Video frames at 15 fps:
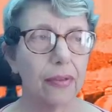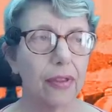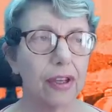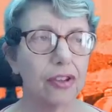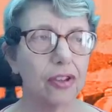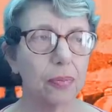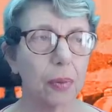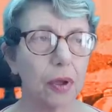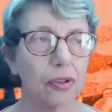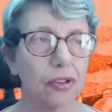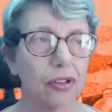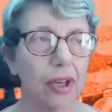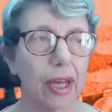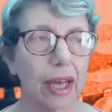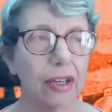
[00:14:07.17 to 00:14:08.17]
They
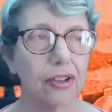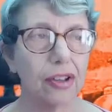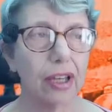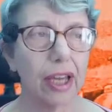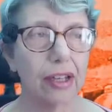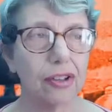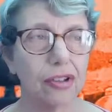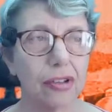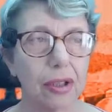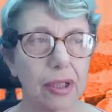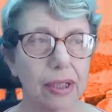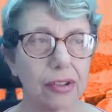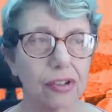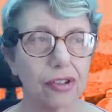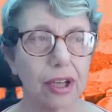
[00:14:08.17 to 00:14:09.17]
sponsor
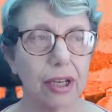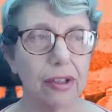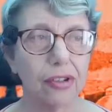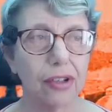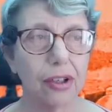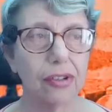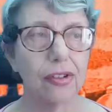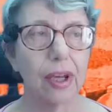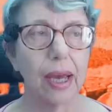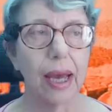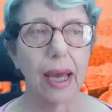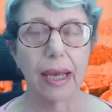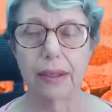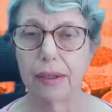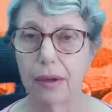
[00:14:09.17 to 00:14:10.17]
educational exchanges
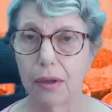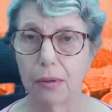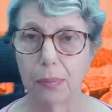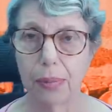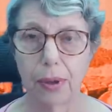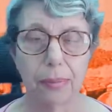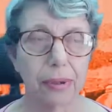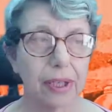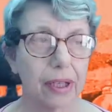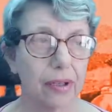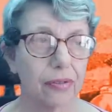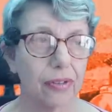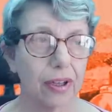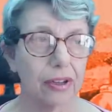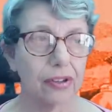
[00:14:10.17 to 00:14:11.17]
and hold public
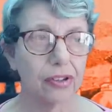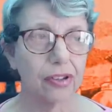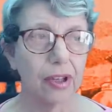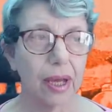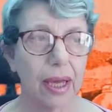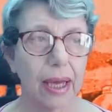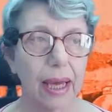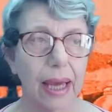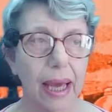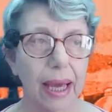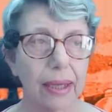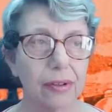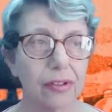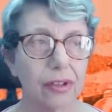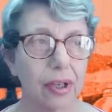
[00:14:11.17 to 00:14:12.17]
events
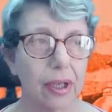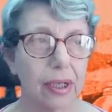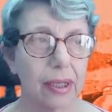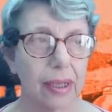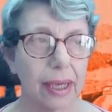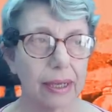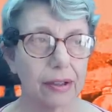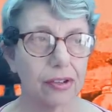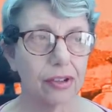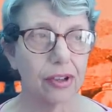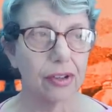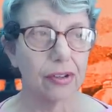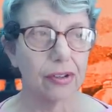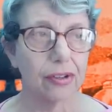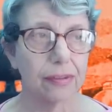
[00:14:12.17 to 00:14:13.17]
and
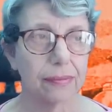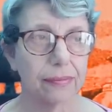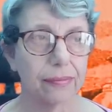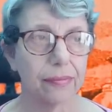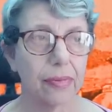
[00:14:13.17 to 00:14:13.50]
lectures.